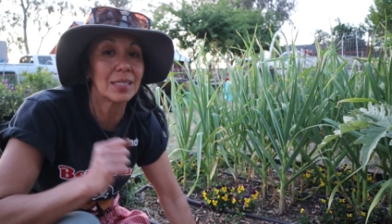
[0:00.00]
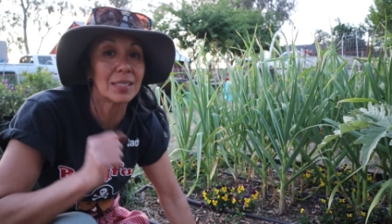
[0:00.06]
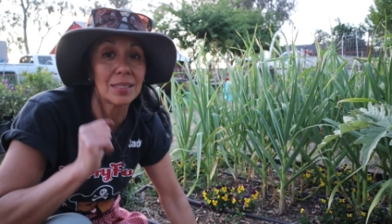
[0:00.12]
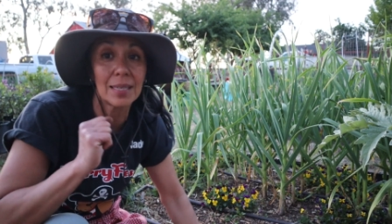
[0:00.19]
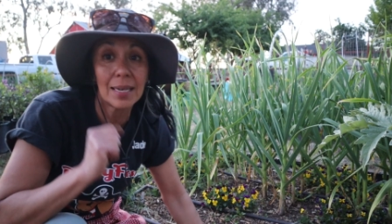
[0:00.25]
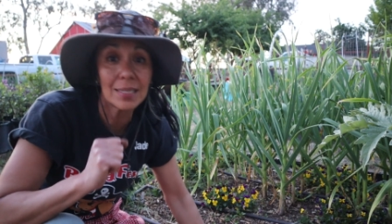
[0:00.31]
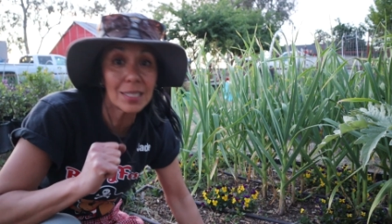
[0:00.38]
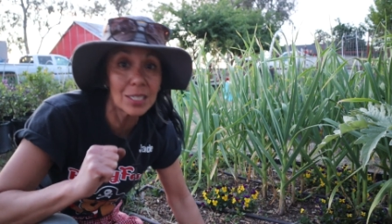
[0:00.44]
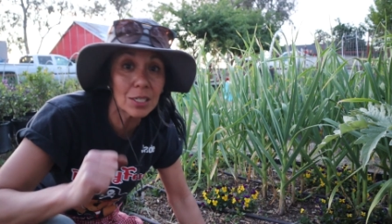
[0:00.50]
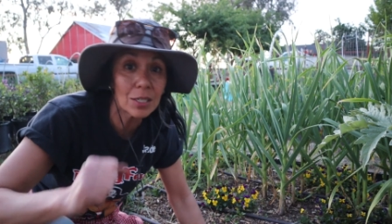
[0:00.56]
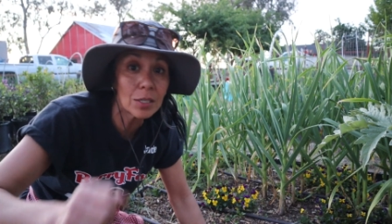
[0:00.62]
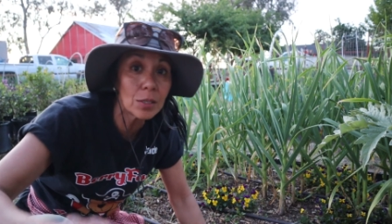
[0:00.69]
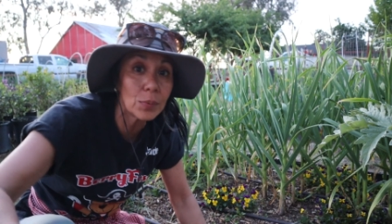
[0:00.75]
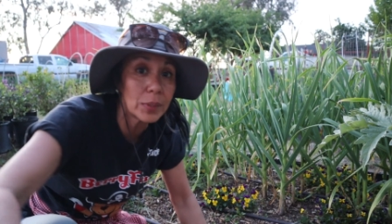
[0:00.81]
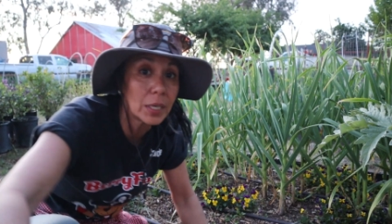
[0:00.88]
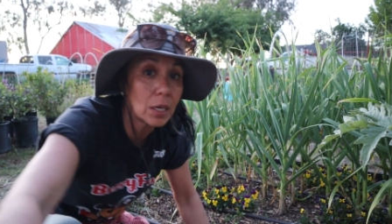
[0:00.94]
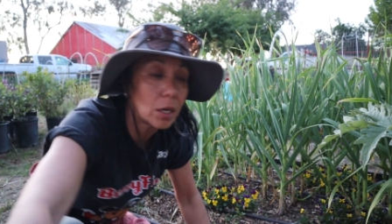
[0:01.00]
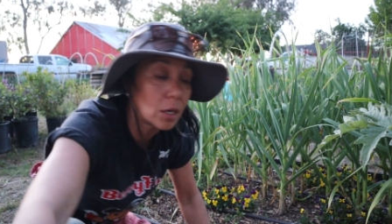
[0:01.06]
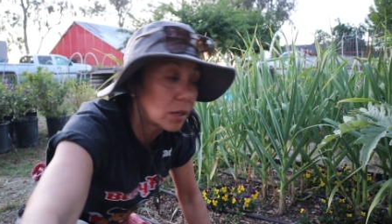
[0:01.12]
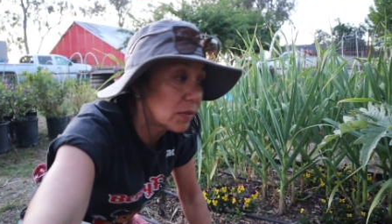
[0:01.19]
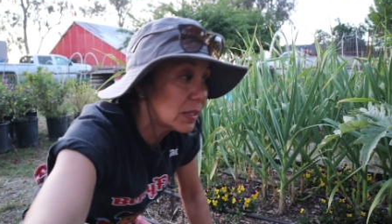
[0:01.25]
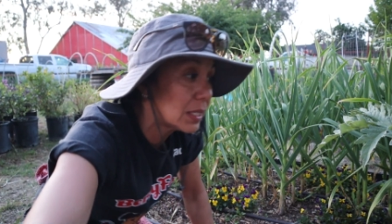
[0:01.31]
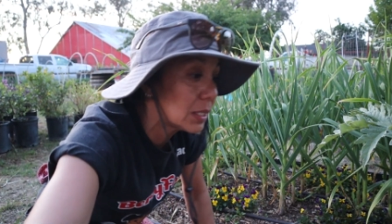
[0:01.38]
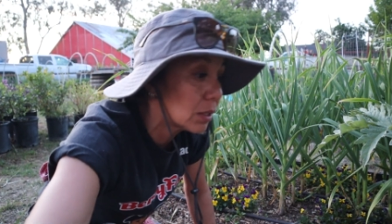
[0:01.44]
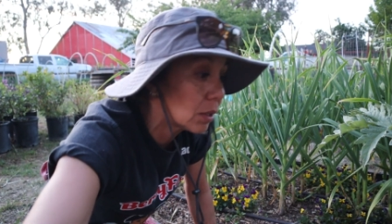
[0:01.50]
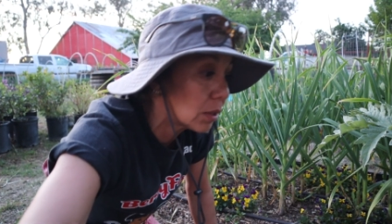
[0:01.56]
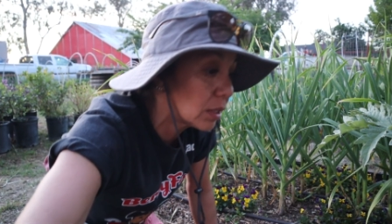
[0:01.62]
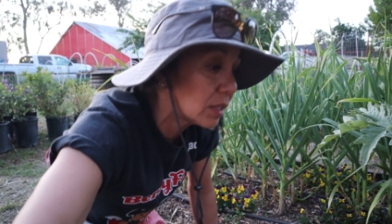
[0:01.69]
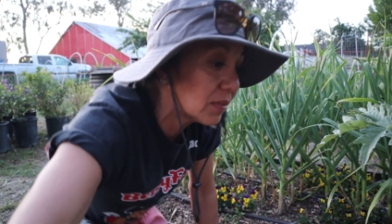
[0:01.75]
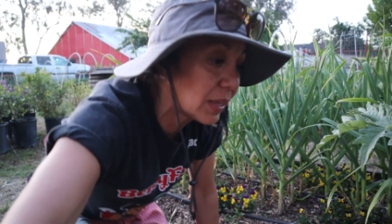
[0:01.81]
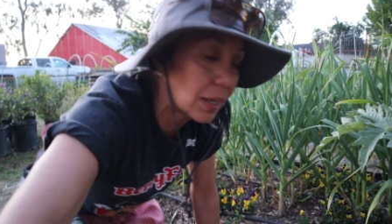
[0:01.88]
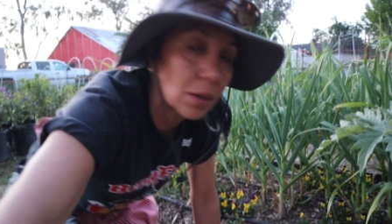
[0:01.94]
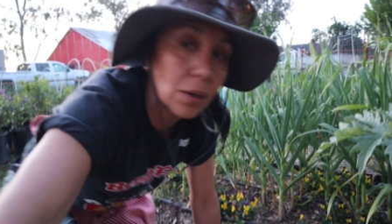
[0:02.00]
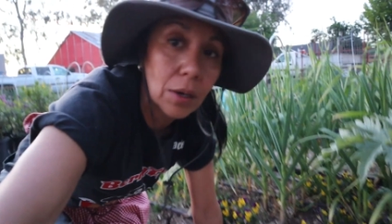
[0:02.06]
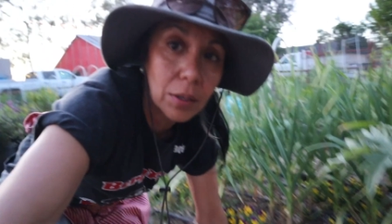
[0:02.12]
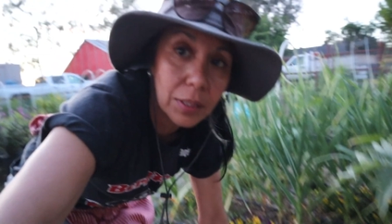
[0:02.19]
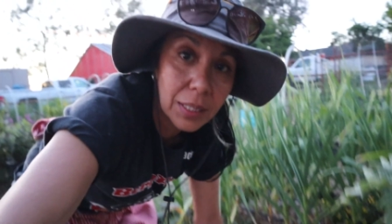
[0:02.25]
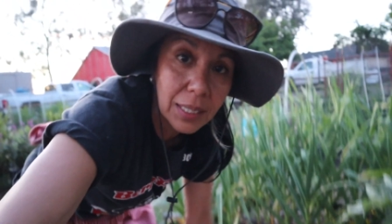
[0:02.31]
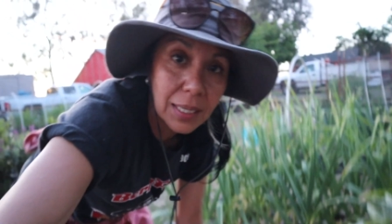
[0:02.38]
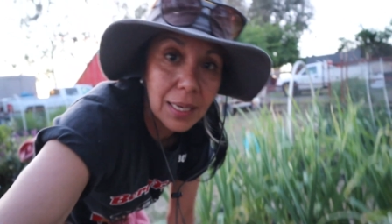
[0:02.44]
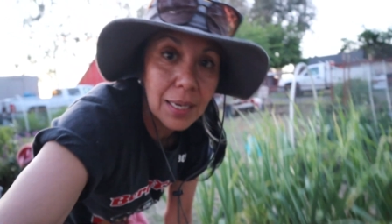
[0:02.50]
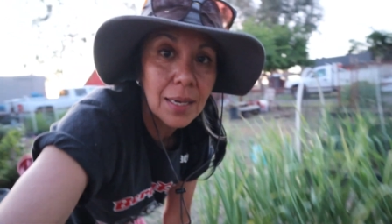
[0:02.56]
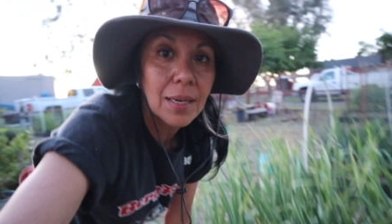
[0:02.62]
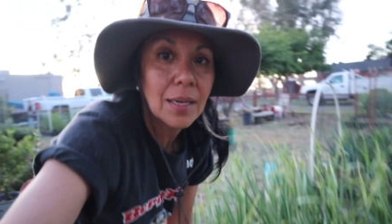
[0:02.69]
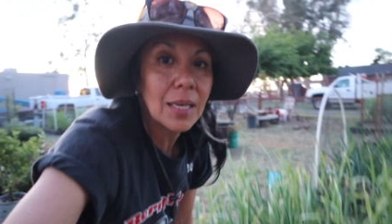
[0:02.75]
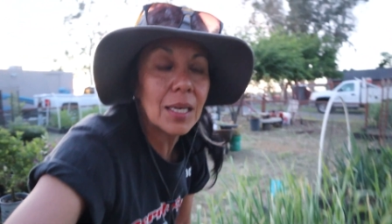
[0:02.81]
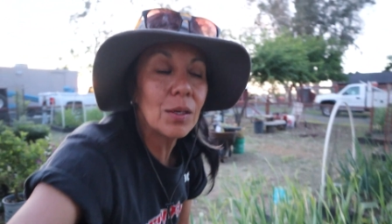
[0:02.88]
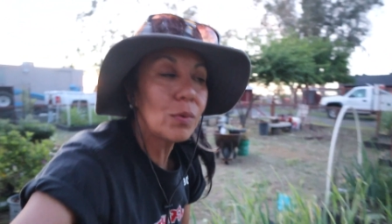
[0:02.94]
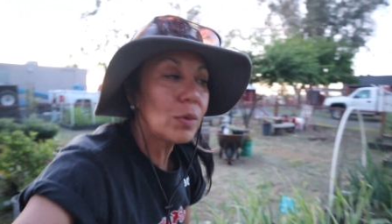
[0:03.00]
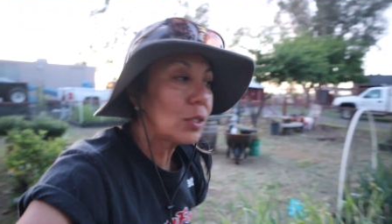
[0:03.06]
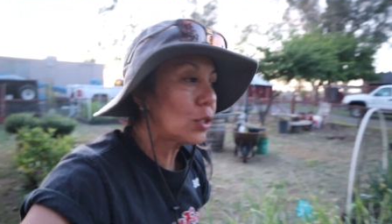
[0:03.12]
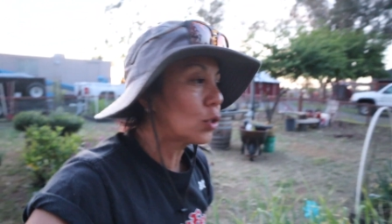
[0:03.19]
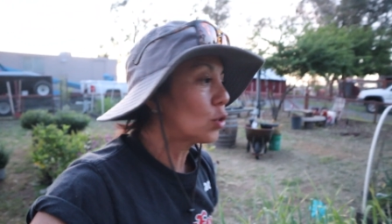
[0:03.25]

Because last year when I harvested all of that garlic, it was